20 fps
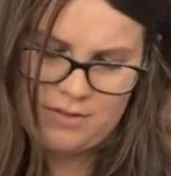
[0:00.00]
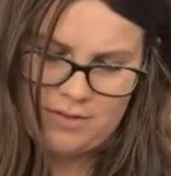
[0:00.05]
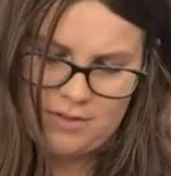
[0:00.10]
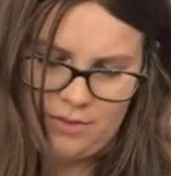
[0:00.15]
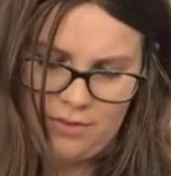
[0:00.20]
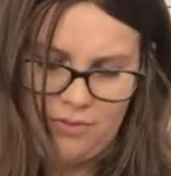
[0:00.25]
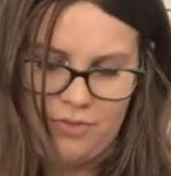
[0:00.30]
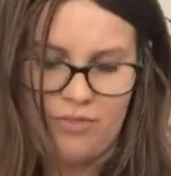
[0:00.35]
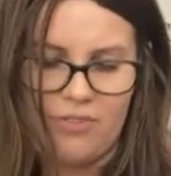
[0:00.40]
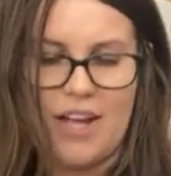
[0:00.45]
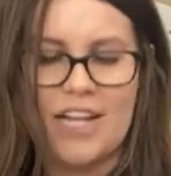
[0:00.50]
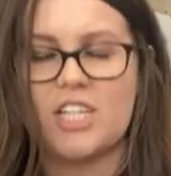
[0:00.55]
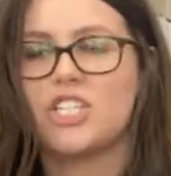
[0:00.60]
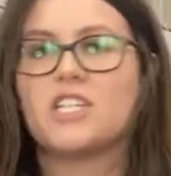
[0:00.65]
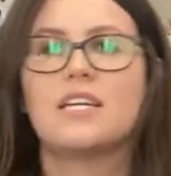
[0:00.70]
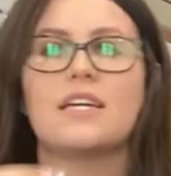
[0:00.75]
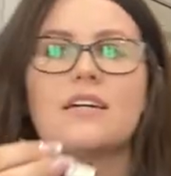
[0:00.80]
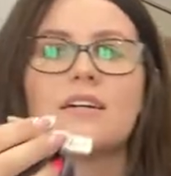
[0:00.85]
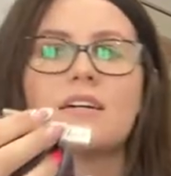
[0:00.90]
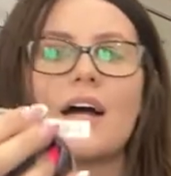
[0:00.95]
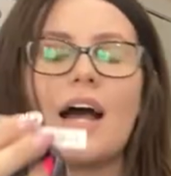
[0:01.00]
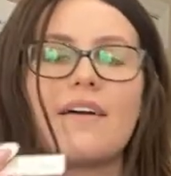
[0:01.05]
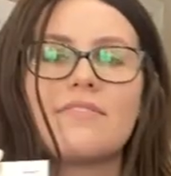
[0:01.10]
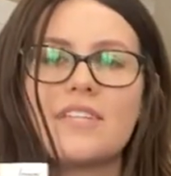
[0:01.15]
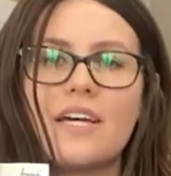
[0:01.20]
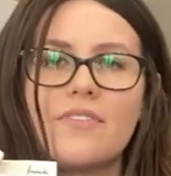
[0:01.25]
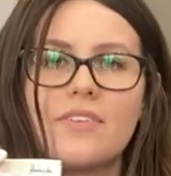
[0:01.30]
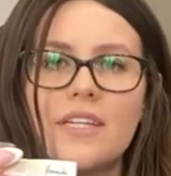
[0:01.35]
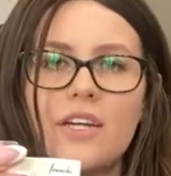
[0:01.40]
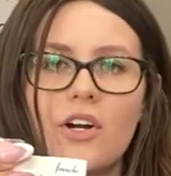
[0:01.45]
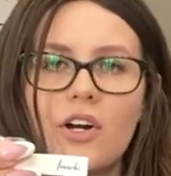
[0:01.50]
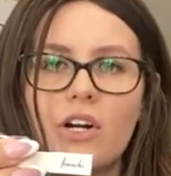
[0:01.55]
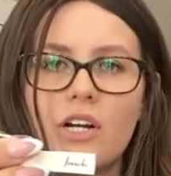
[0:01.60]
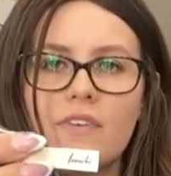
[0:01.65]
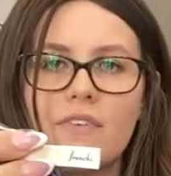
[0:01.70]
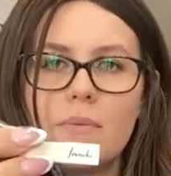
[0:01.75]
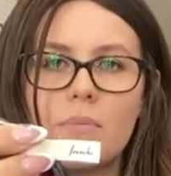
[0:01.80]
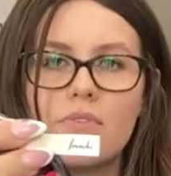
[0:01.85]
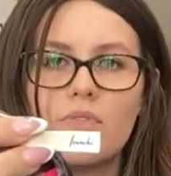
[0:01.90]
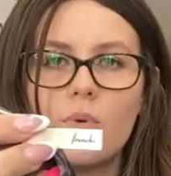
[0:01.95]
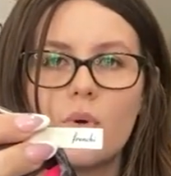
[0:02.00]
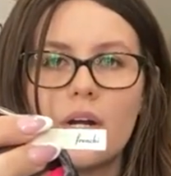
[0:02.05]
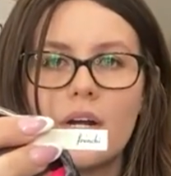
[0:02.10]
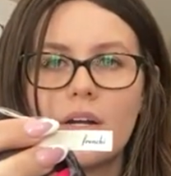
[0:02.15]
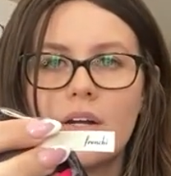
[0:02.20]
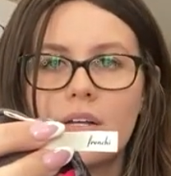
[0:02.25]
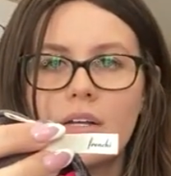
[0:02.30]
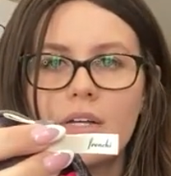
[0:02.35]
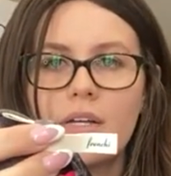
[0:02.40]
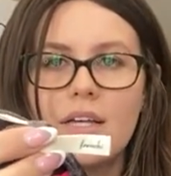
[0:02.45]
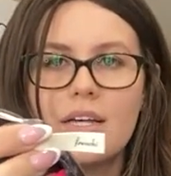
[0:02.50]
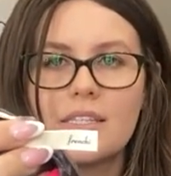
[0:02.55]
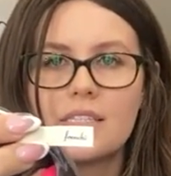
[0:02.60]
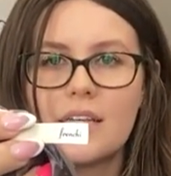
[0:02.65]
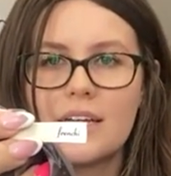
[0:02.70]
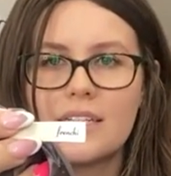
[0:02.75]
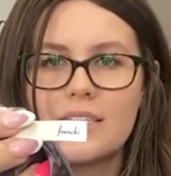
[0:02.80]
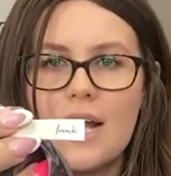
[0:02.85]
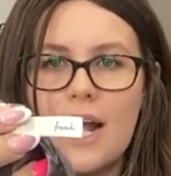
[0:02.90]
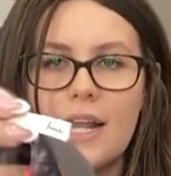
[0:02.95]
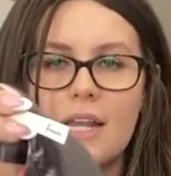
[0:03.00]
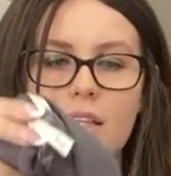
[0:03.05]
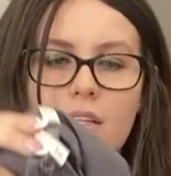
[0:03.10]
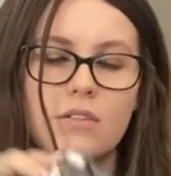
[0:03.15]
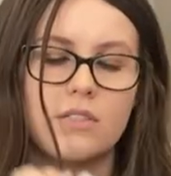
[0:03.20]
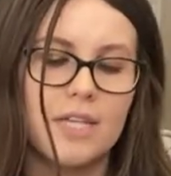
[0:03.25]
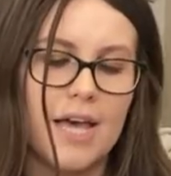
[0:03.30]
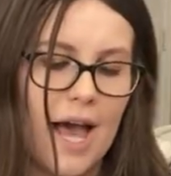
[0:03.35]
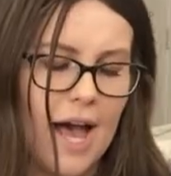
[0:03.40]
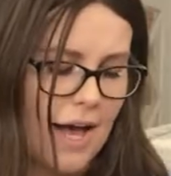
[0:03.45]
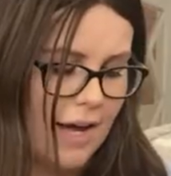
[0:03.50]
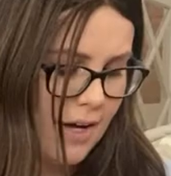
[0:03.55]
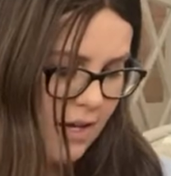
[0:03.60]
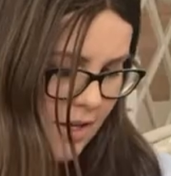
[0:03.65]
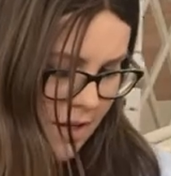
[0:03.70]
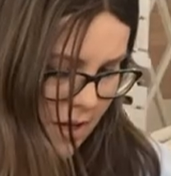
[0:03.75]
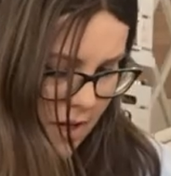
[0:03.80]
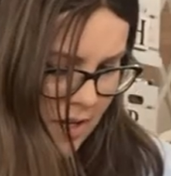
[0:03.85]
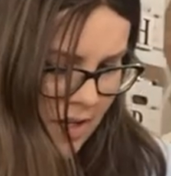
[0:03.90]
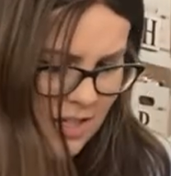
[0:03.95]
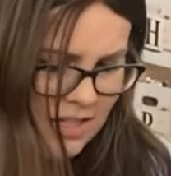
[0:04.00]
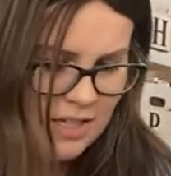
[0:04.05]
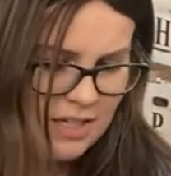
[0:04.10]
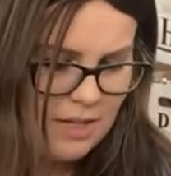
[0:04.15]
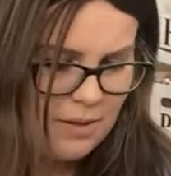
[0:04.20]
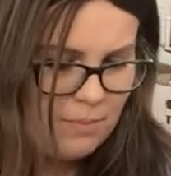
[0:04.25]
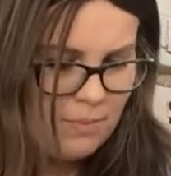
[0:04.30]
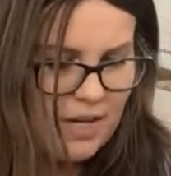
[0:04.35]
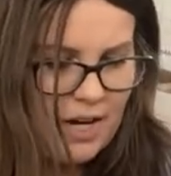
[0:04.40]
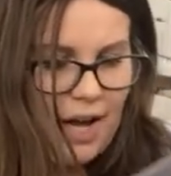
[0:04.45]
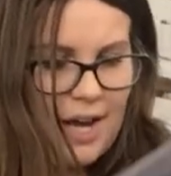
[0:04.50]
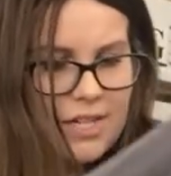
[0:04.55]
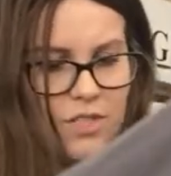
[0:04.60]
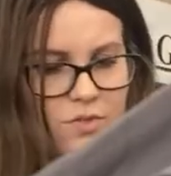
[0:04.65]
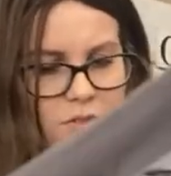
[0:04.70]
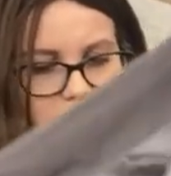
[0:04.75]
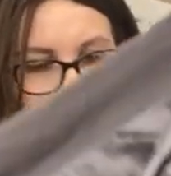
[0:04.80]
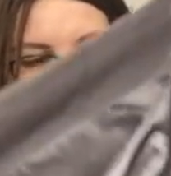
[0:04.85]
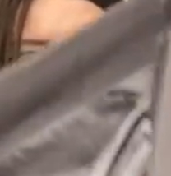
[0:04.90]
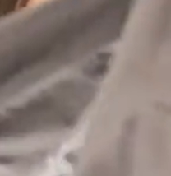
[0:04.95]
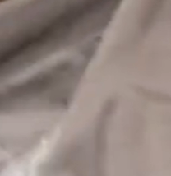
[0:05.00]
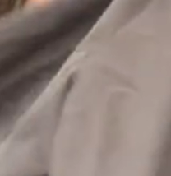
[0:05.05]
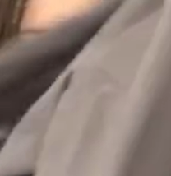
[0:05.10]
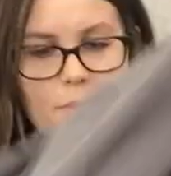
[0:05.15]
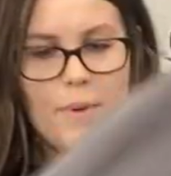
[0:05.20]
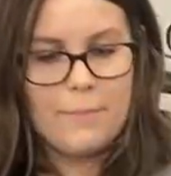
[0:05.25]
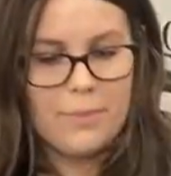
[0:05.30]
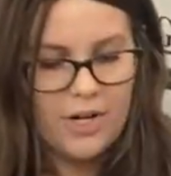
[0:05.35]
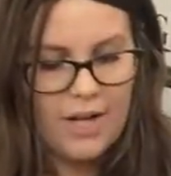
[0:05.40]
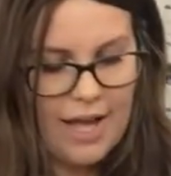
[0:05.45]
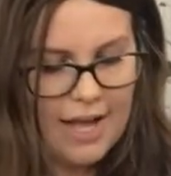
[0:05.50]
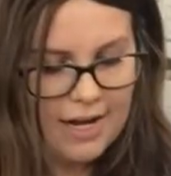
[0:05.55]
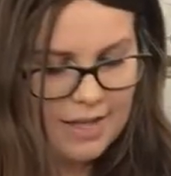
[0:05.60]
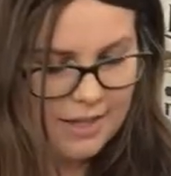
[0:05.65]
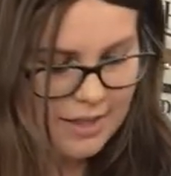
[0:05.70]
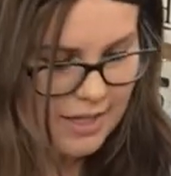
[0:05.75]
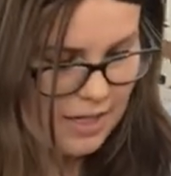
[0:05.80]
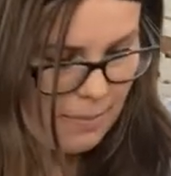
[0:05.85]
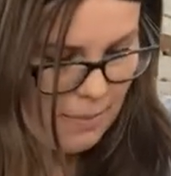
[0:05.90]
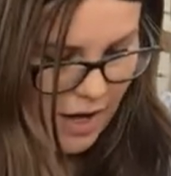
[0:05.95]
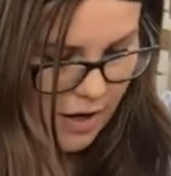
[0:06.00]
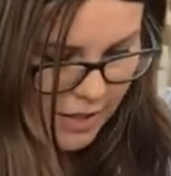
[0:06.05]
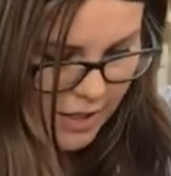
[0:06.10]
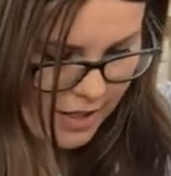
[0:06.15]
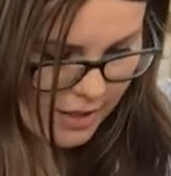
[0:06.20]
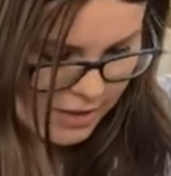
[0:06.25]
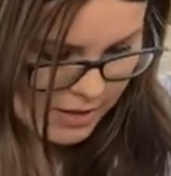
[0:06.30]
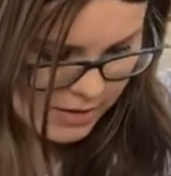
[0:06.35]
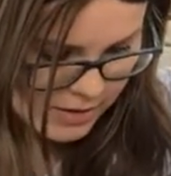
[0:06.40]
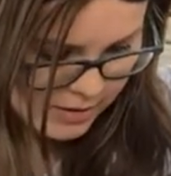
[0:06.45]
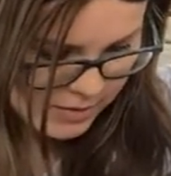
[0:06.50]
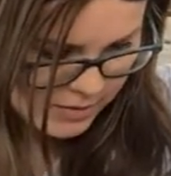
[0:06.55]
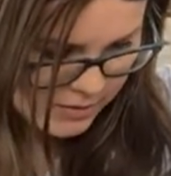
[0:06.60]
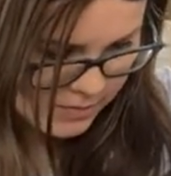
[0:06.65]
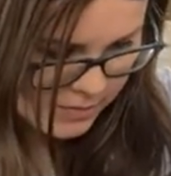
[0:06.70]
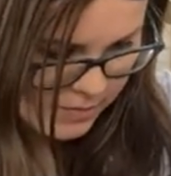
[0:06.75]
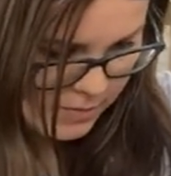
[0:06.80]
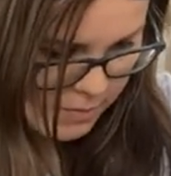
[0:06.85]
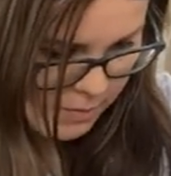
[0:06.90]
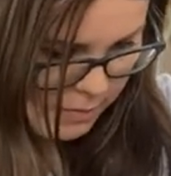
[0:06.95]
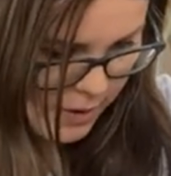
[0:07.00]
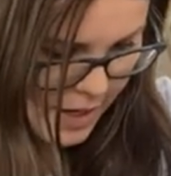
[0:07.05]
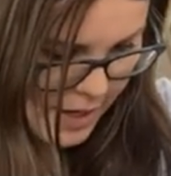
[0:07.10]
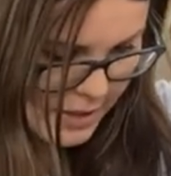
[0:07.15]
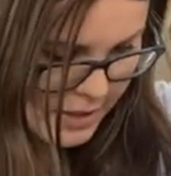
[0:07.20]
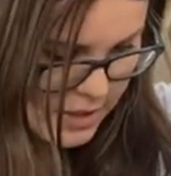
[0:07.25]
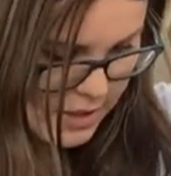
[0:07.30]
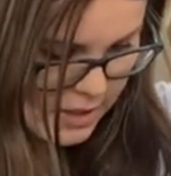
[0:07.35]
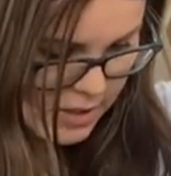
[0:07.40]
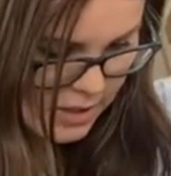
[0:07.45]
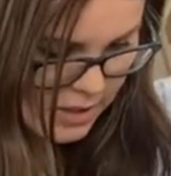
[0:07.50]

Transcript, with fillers: Frenchie. I've definitely heard of it before. It's like a tiny little tag, but I do not remember anything about it. But